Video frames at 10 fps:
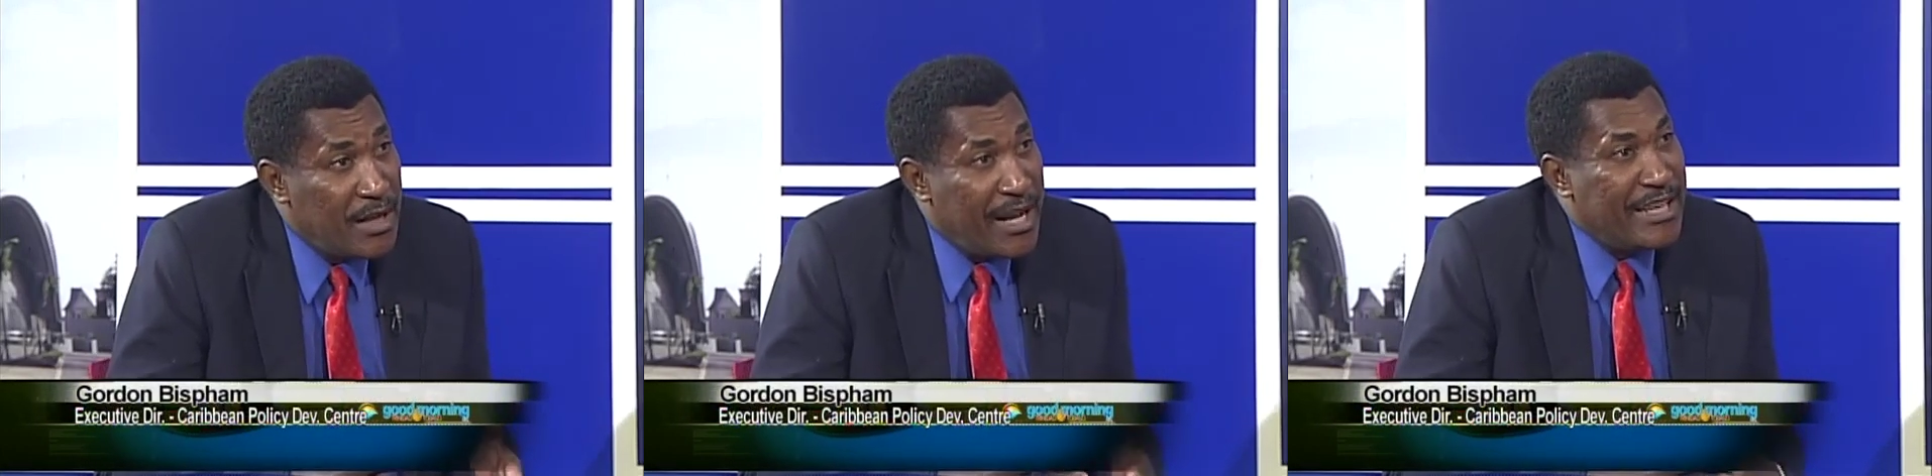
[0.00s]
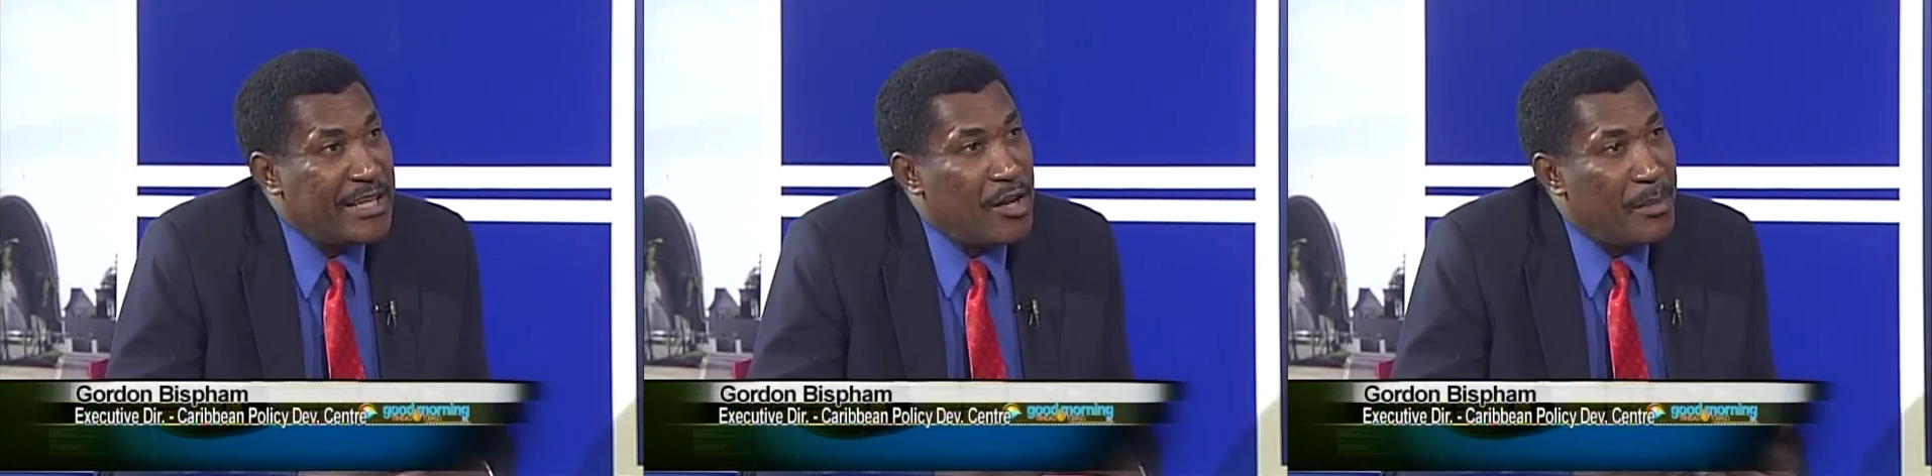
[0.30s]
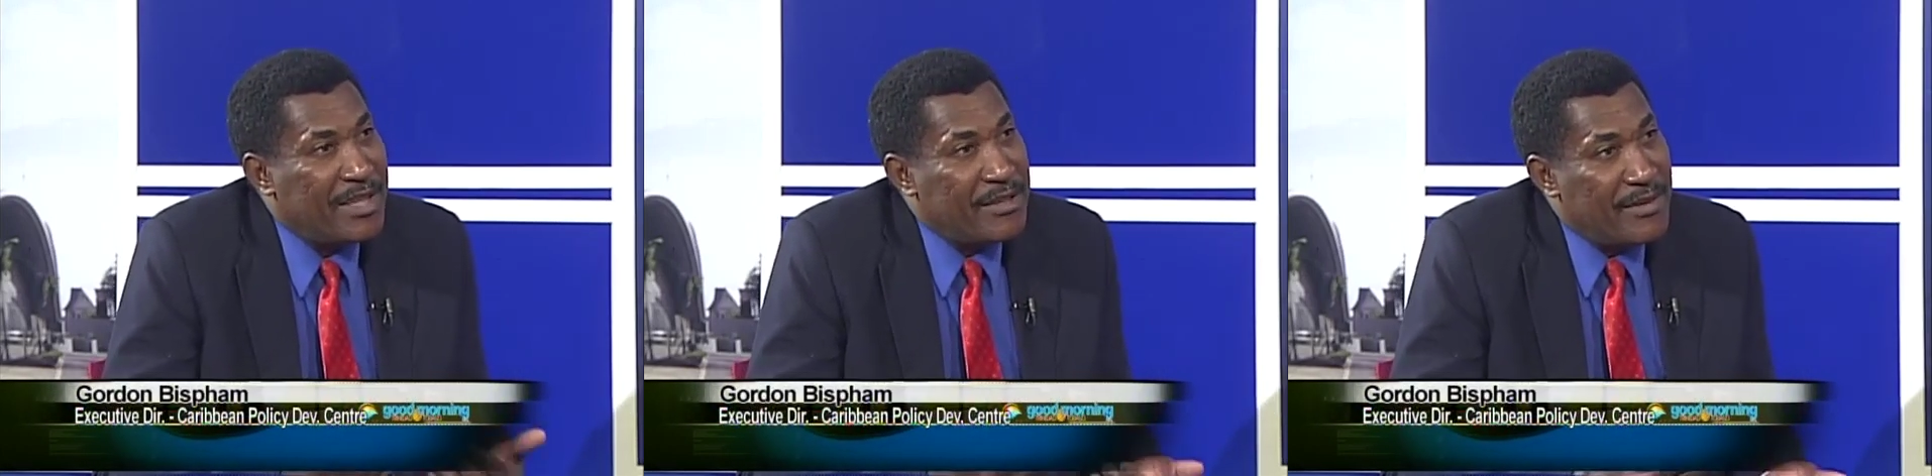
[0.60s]
and
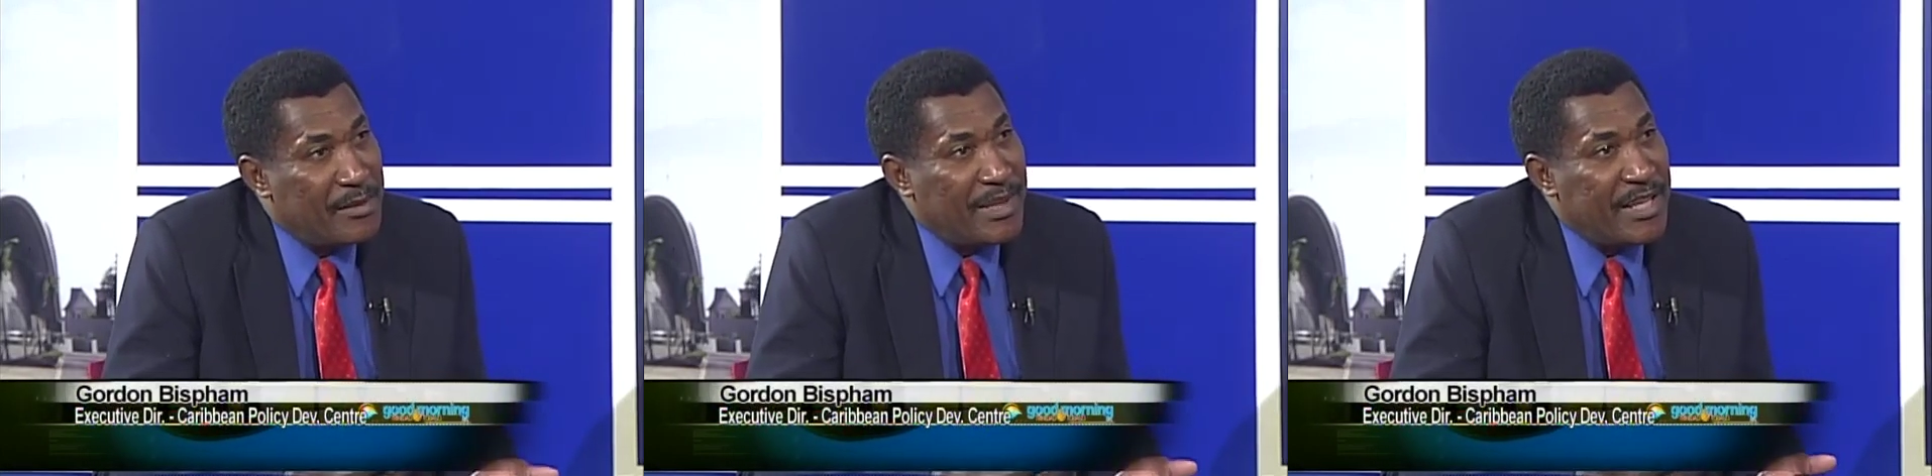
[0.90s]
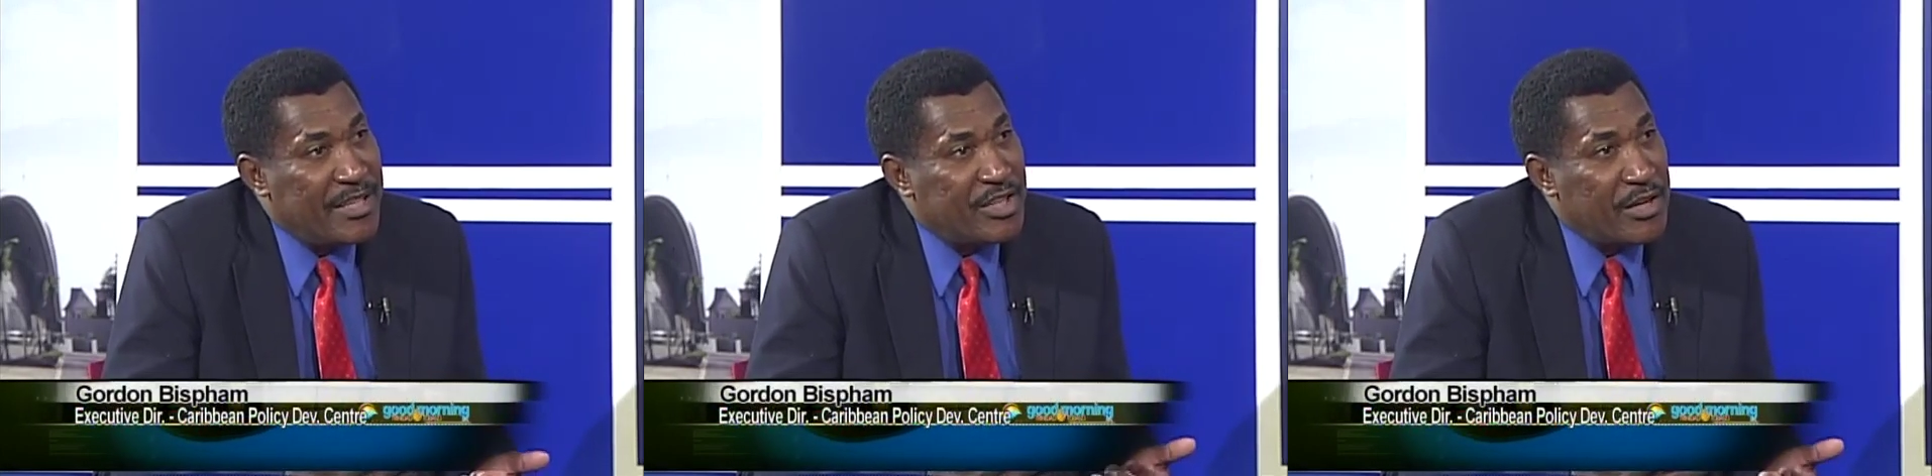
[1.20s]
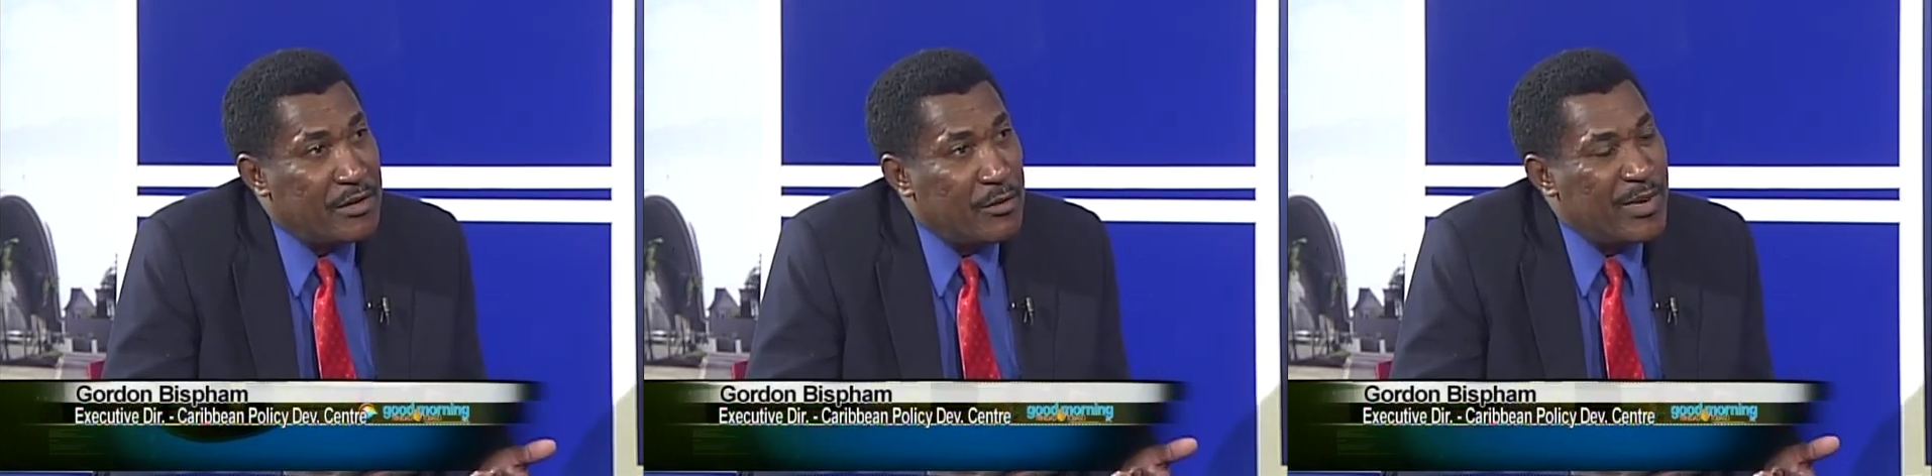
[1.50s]
economic development in general,